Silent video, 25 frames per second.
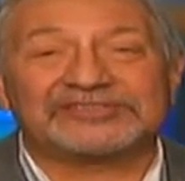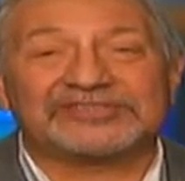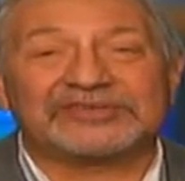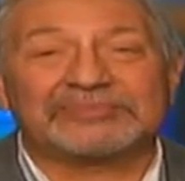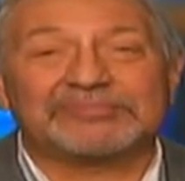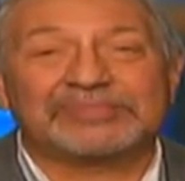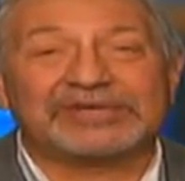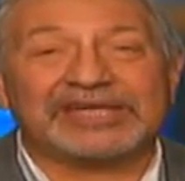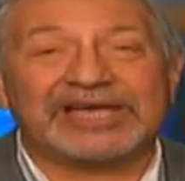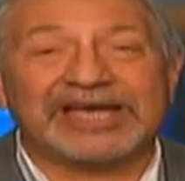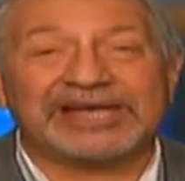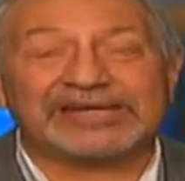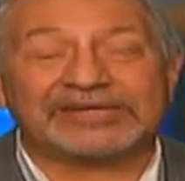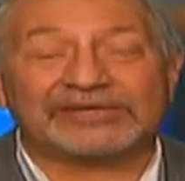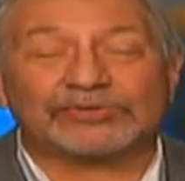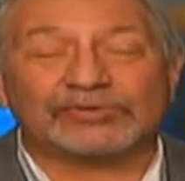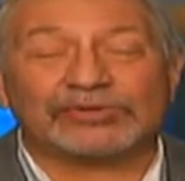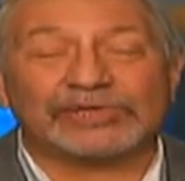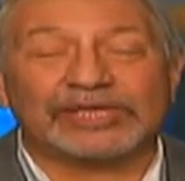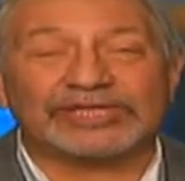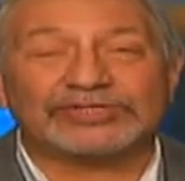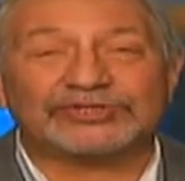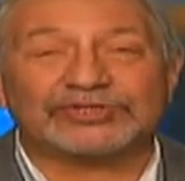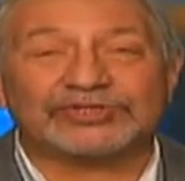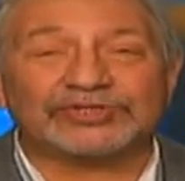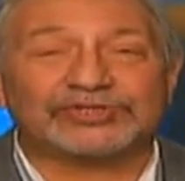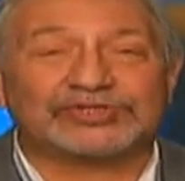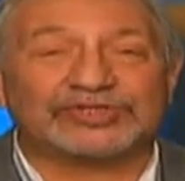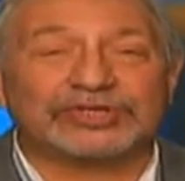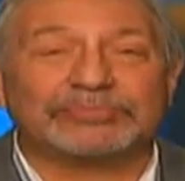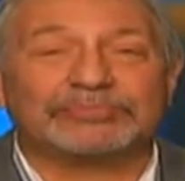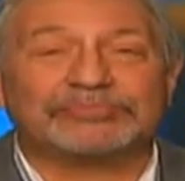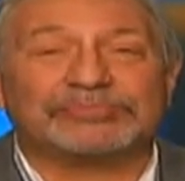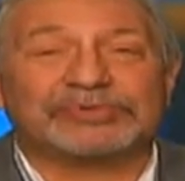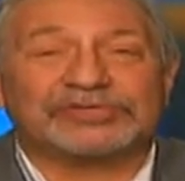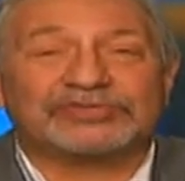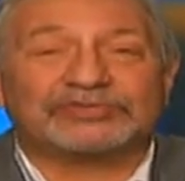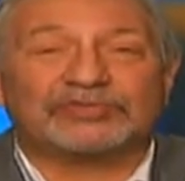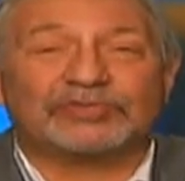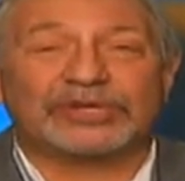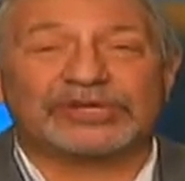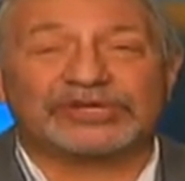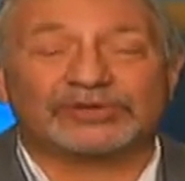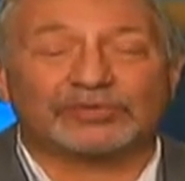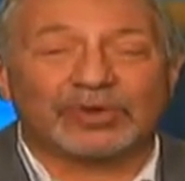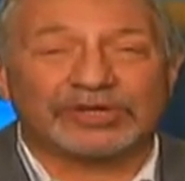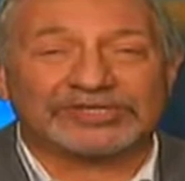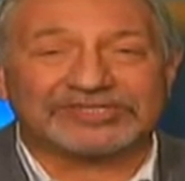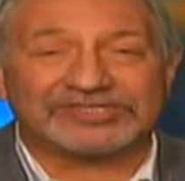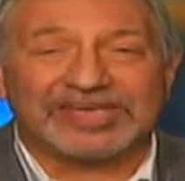symbiotic relationship
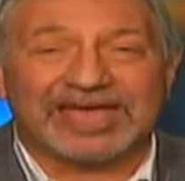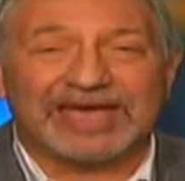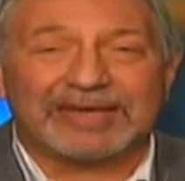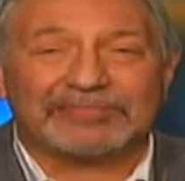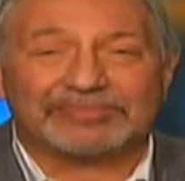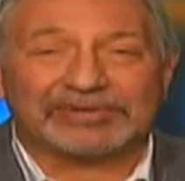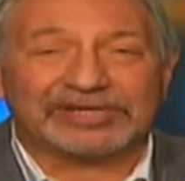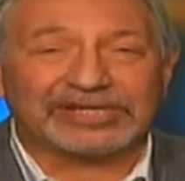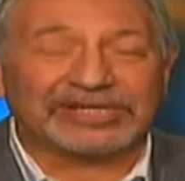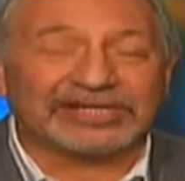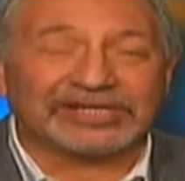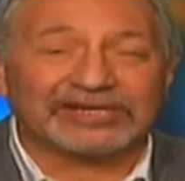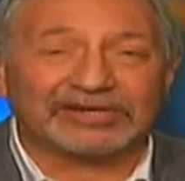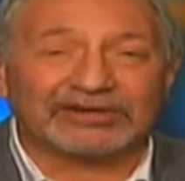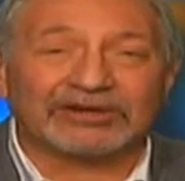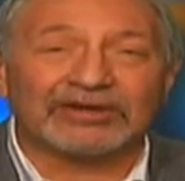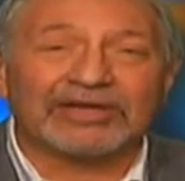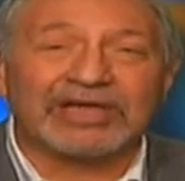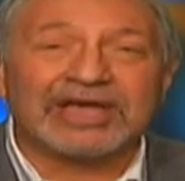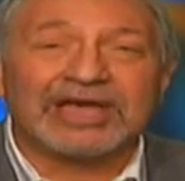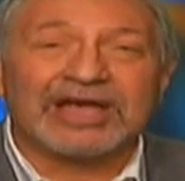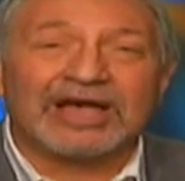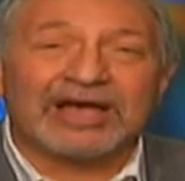between what's happening here.